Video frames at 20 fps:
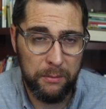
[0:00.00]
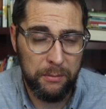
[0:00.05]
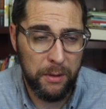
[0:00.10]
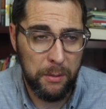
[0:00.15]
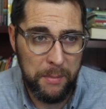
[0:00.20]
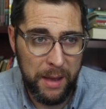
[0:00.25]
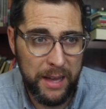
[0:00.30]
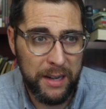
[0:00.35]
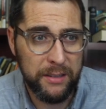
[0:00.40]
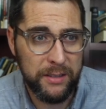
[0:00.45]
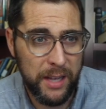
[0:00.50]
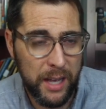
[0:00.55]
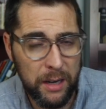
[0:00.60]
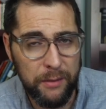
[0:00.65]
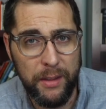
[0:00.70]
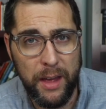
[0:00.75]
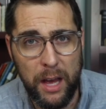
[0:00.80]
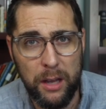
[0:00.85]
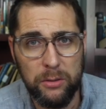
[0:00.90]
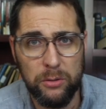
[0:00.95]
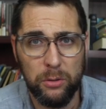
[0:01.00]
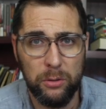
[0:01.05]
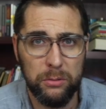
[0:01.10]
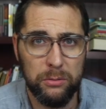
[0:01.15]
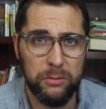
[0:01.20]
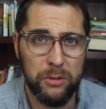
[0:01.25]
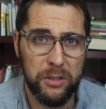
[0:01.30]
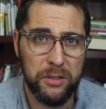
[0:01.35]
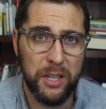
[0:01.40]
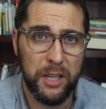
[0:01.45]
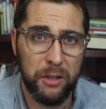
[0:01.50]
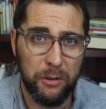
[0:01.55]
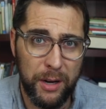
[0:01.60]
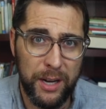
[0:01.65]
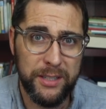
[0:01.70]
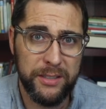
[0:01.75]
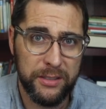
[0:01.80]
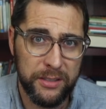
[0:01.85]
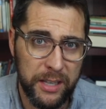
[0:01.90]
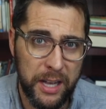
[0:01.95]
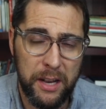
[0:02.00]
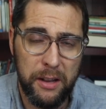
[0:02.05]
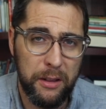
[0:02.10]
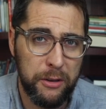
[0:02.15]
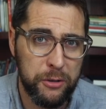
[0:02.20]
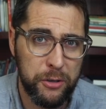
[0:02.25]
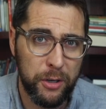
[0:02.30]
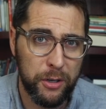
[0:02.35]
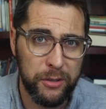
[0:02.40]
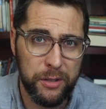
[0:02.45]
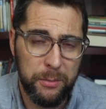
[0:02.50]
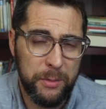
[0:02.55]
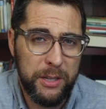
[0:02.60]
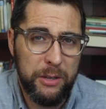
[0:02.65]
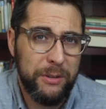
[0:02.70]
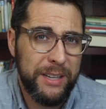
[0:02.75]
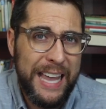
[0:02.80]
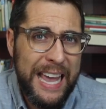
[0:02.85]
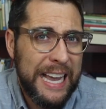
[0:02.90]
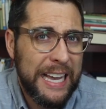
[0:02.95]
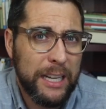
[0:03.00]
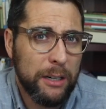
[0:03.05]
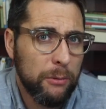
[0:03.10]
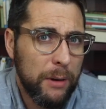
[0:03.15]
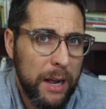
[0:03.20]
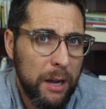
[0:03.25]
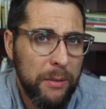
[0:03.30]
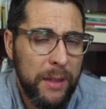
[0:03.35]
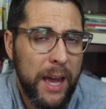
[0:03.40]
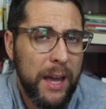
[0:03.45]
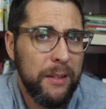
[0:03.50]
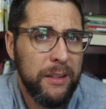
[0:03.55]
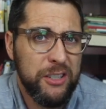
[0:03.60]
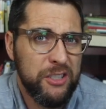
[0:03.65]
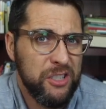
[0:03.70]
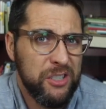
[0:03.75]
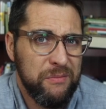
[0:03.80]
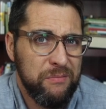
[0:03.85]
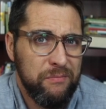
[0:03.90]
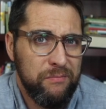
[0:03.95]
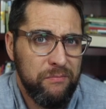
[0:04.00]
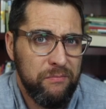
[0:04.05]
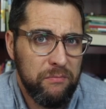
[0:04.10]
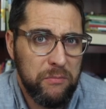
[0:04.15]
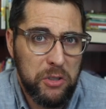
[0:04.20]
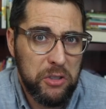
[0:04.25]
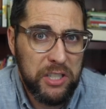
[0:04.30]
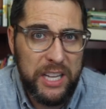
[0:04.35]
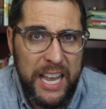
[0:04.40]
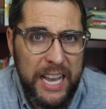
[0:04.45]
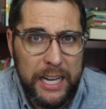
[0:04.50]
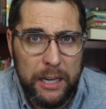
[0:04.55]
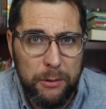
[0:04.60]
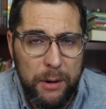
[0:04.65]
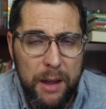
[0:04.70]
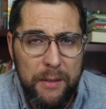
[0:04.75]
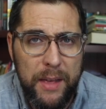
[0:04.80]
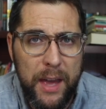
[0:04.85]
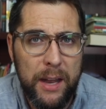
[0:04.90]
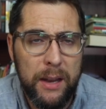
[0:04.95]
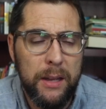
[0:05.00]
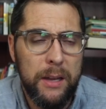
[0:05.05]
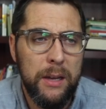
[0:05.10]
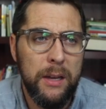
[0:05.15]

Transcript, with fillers: the man is the head of the household just like christ is the head of the church i mean you can't get around that that's just you just can't get around that